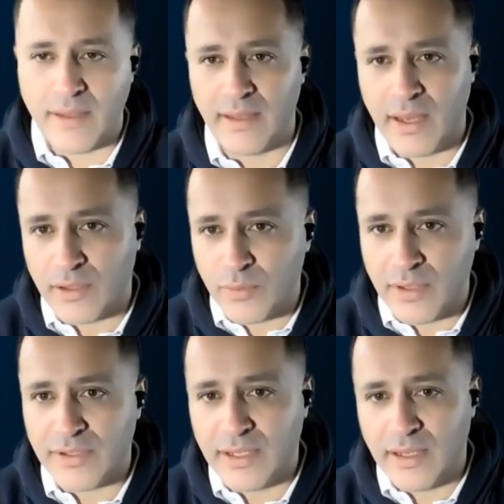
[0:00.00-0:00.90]
Here you will
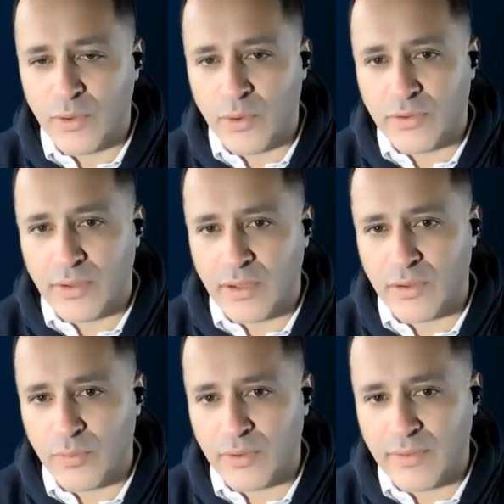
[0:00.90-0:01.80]
see, also here
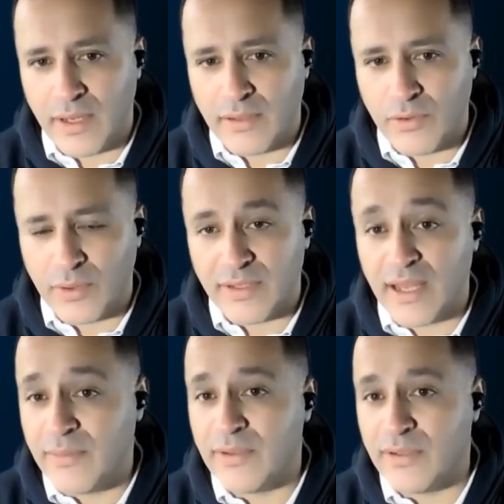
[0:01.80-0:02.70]
you will find 2
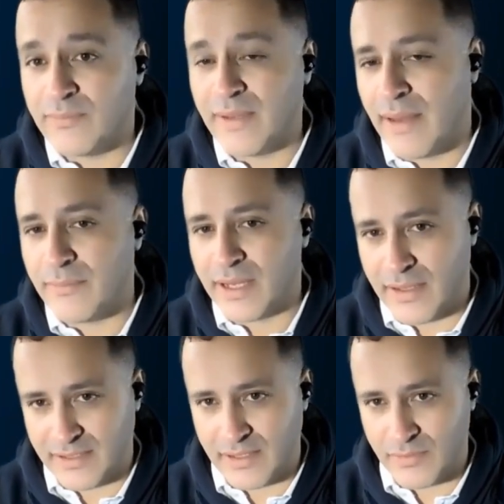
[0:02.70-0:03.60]
examples of bad
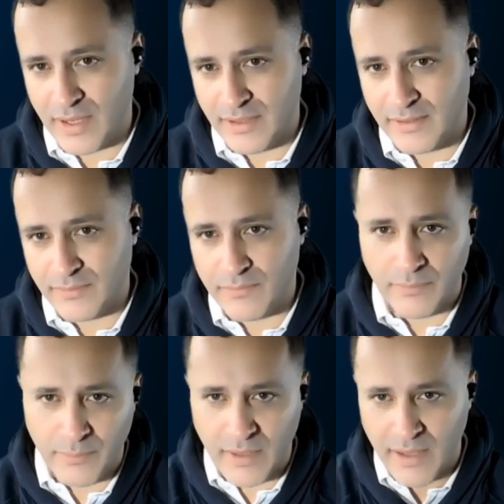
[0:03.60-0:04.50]
practices, right?
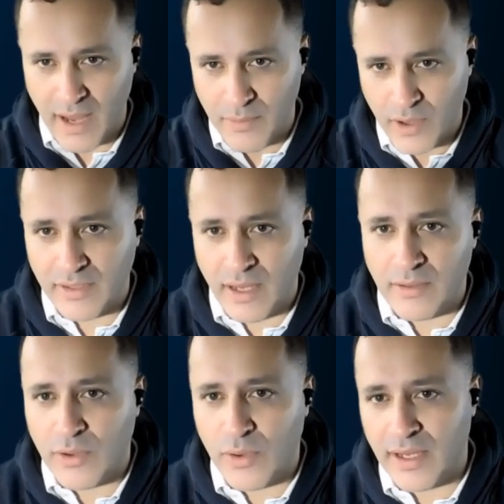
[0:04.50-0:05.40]
I've crossed out
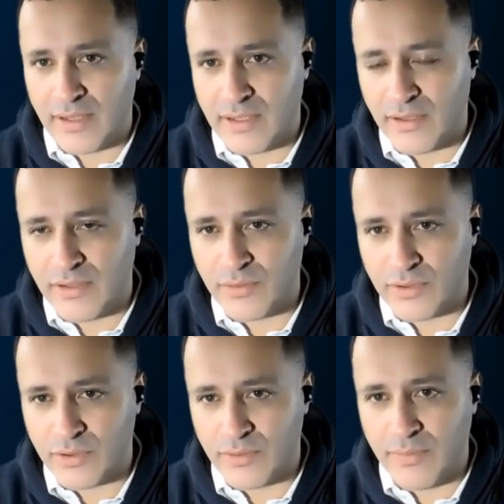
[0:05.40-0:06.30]
the organization, so it
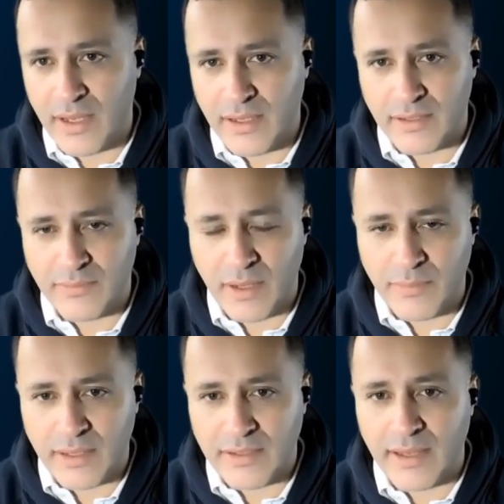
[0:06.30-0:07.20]
shouldn't be identified by
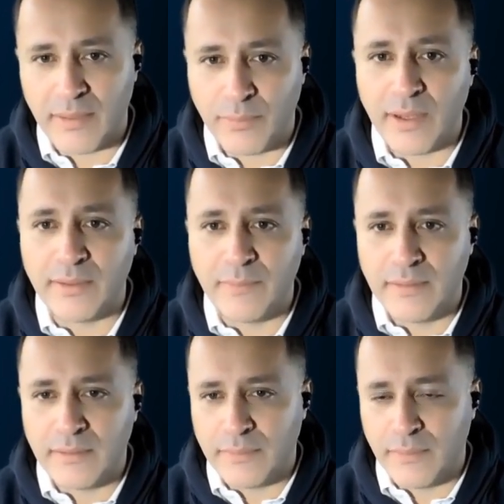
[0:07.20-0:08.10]
its name, but
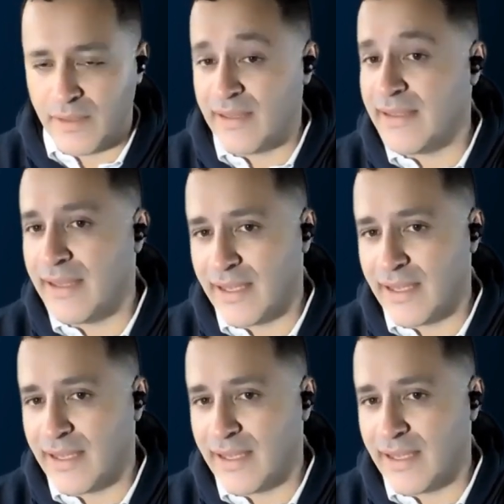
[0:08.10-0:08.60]
it's an